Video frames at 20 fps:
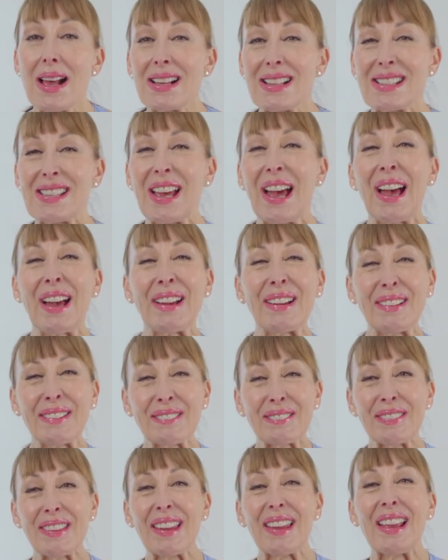So
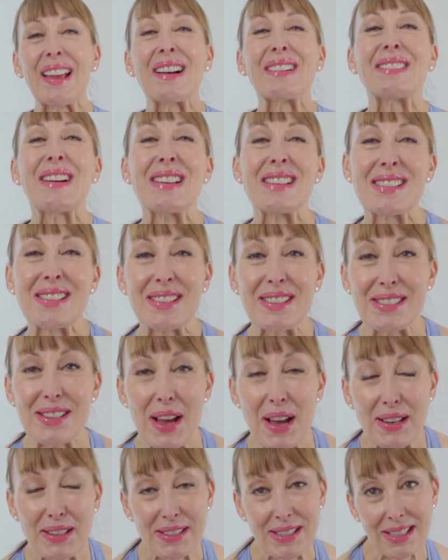went to a
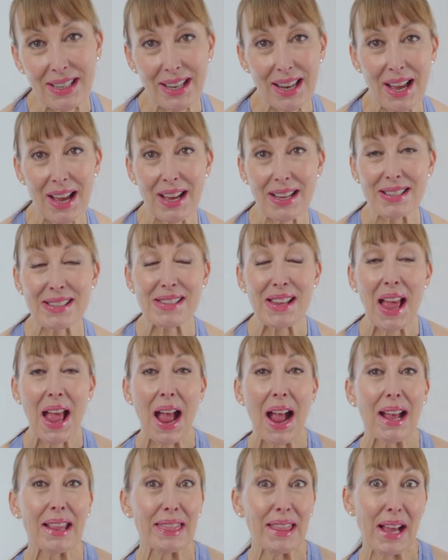dance class,
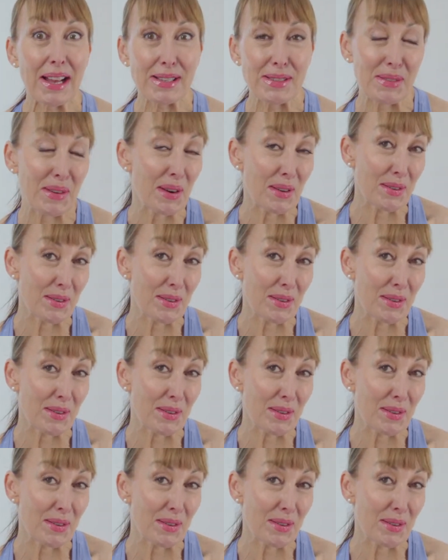and that's where it